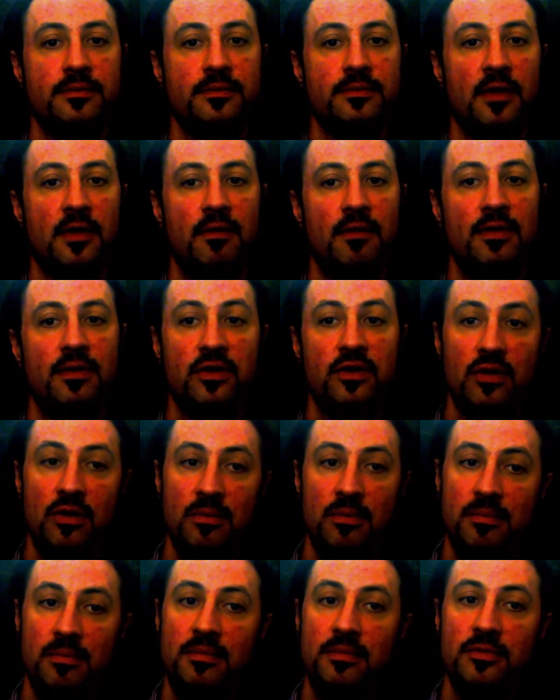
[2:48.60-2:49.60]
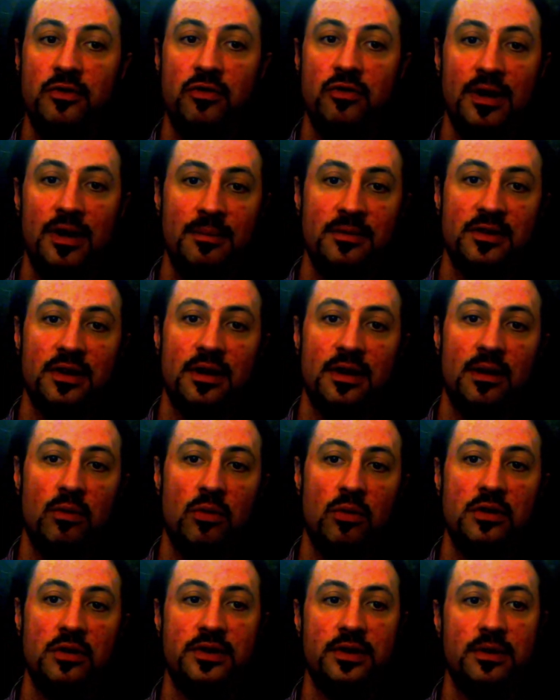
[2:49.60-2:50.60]
For some, dreams are like
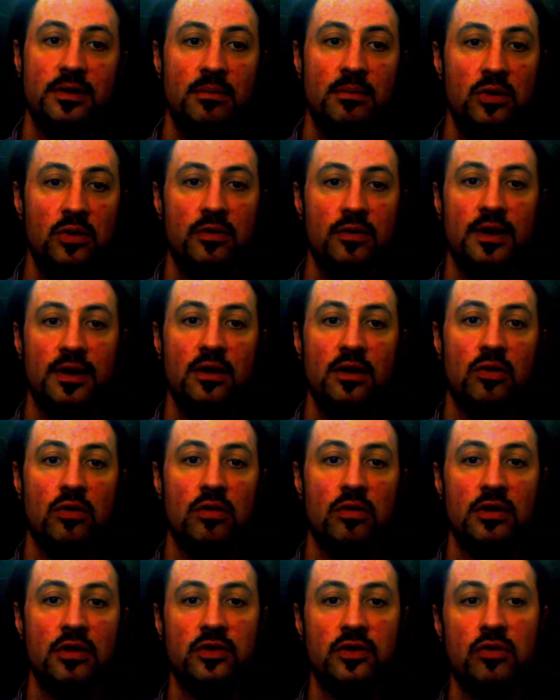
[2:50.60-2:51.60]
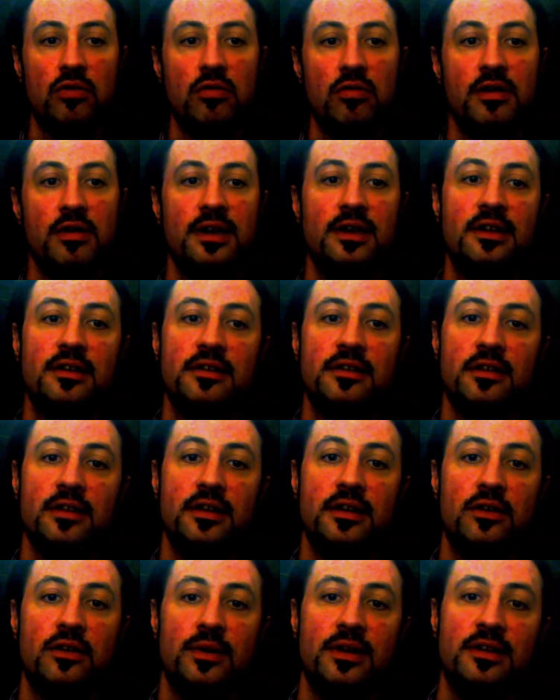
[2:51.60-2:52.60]
watching a movie or a story
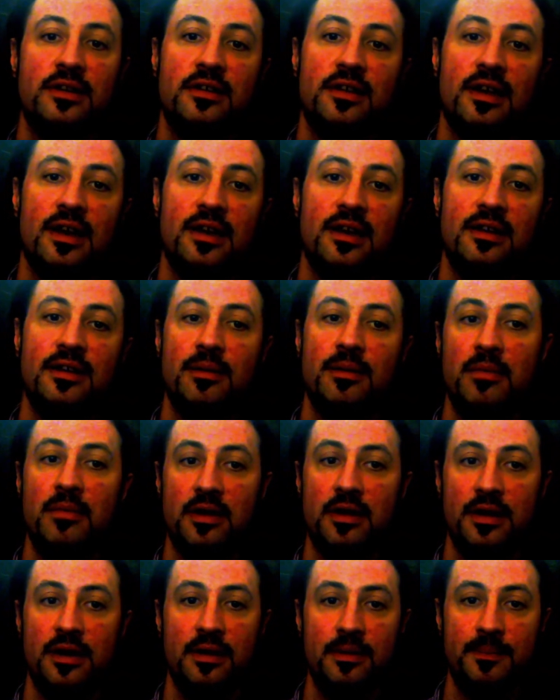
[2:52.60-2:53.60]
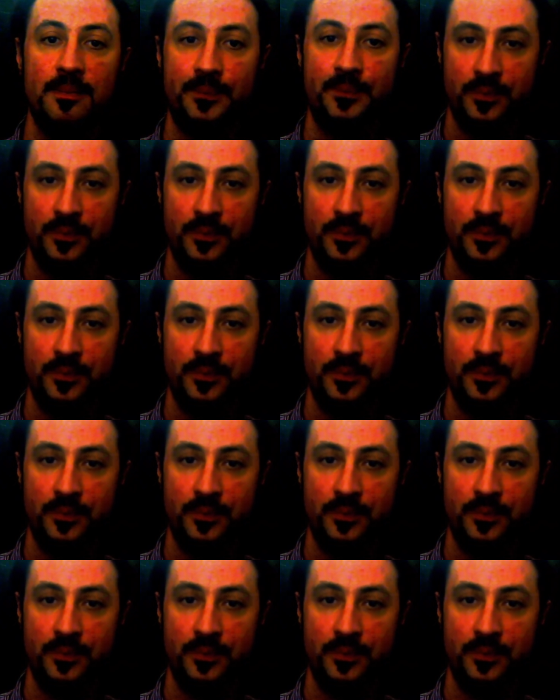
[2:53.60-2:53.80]
designed to entertain their mind,